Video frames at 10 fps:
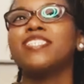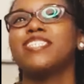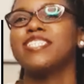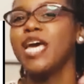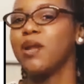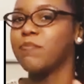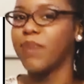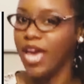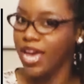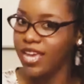is not a
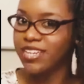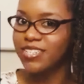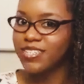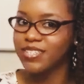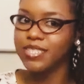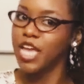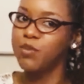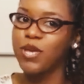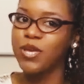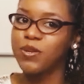bad
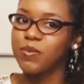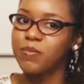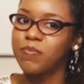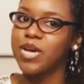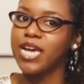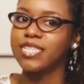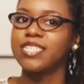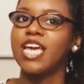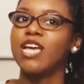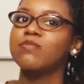statement, but at the
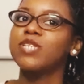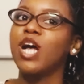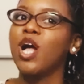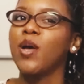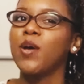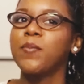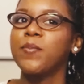same time,